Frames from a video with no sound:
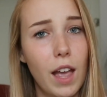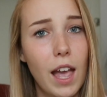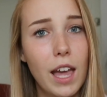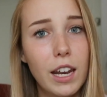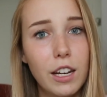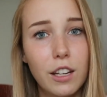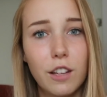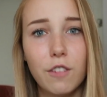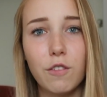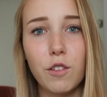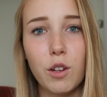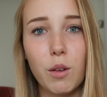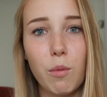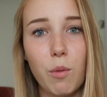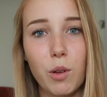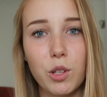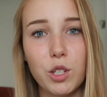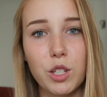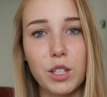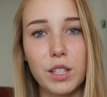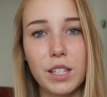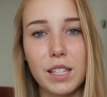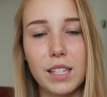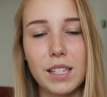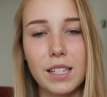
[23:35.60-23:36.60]
any of you
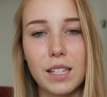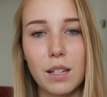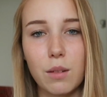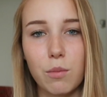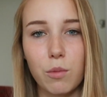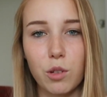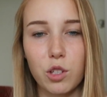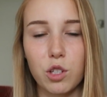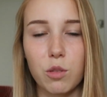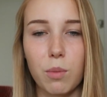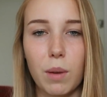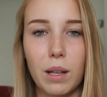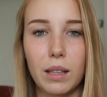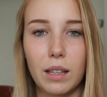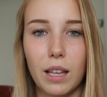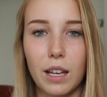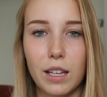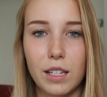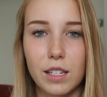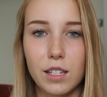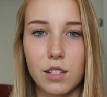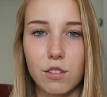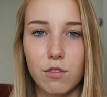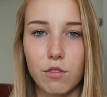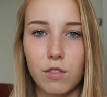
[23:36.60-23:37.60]
watching this didn't watch my
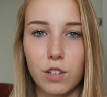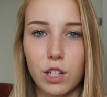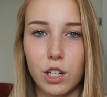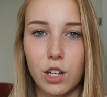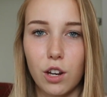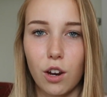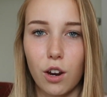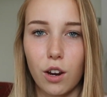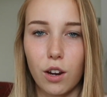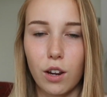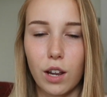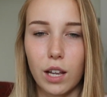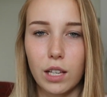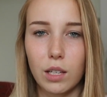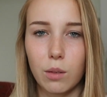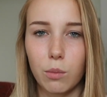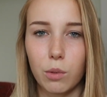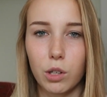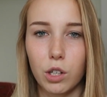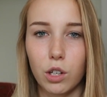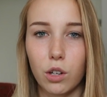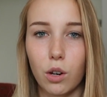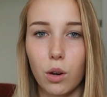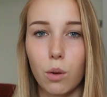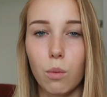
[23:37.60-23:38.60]
last video and you
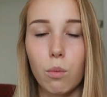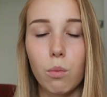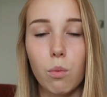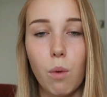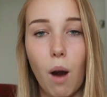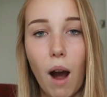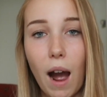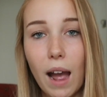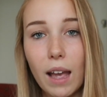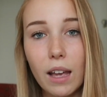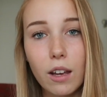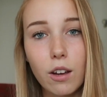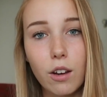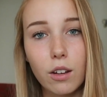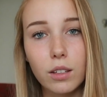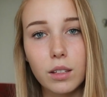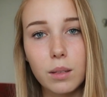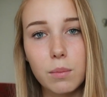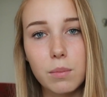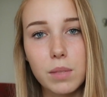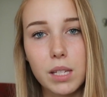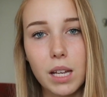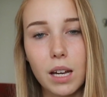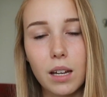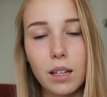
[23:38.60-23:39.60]
want to know why I got
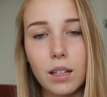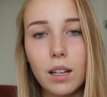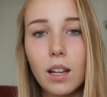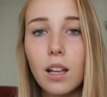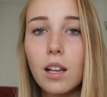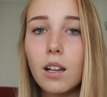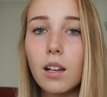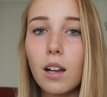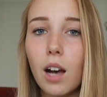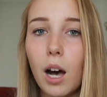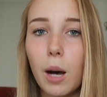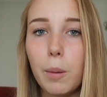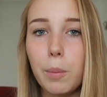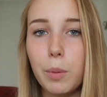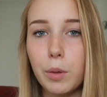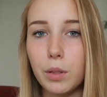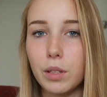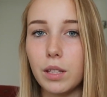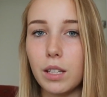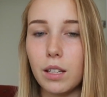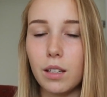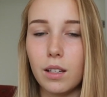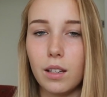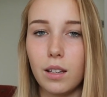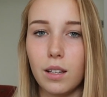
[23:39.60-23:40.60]
them done, I'll
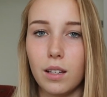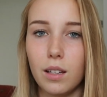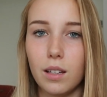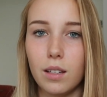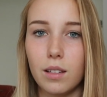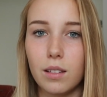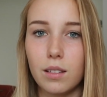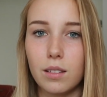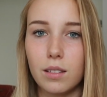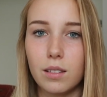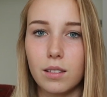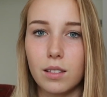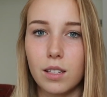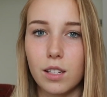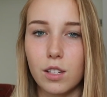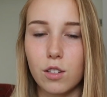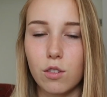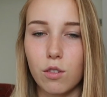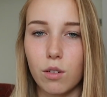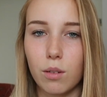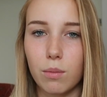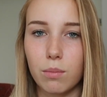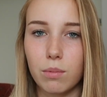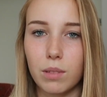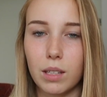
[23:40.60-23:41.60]
put the
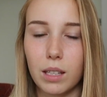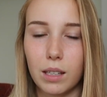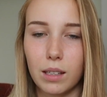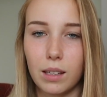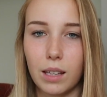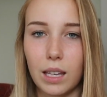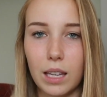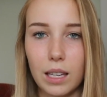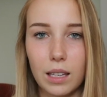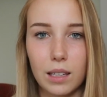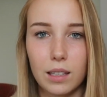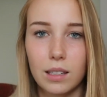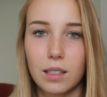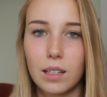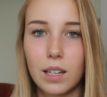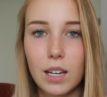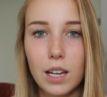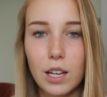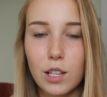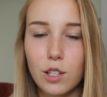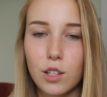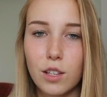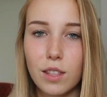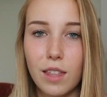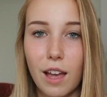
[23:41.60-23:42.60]
link
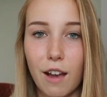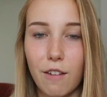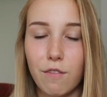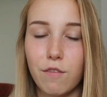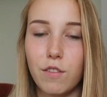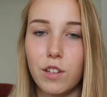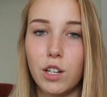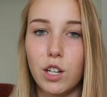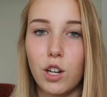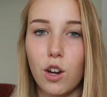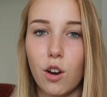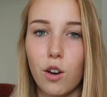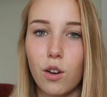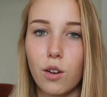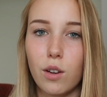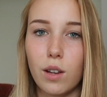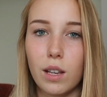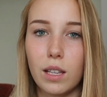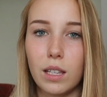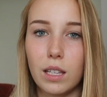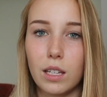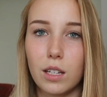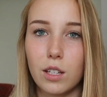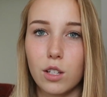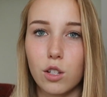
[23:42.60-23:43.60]
to that video
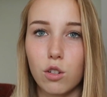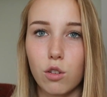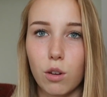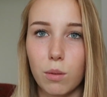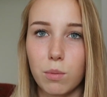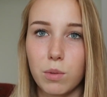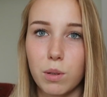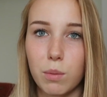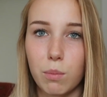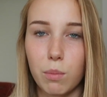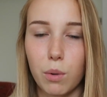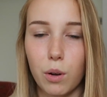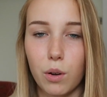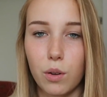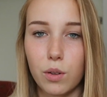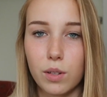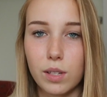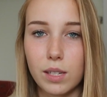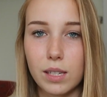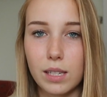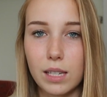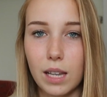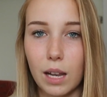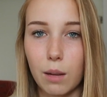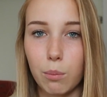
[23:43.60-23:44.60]
in the description
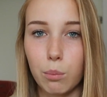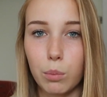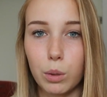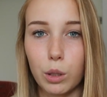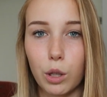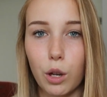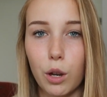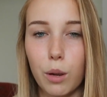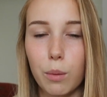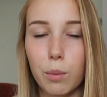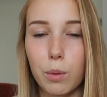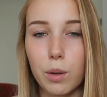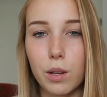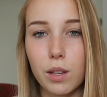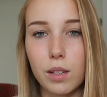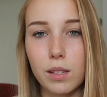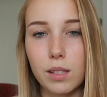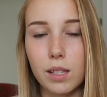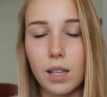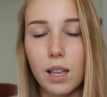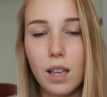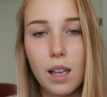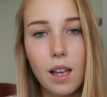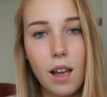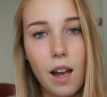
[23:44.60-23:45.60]
box down below,
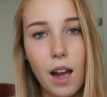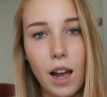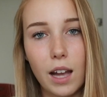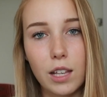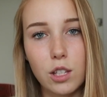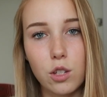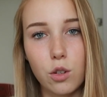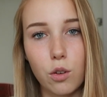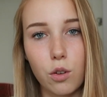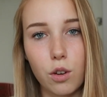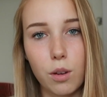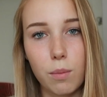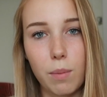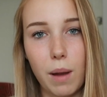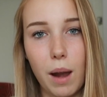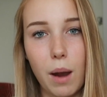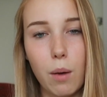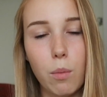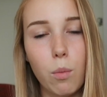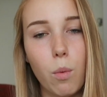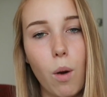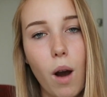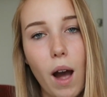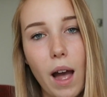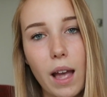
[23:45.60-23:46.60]
because I talk
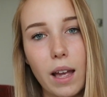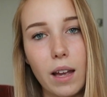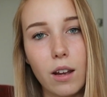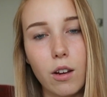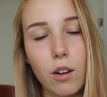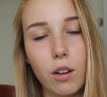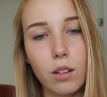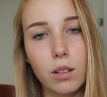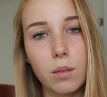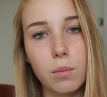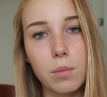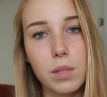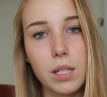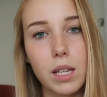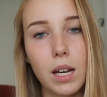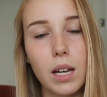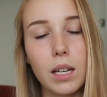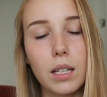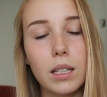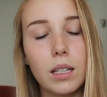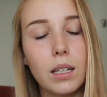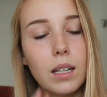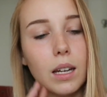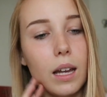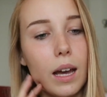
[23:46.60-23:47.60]
about why I got them
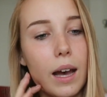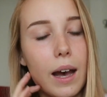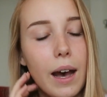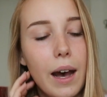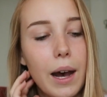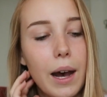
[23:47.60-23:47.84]
done.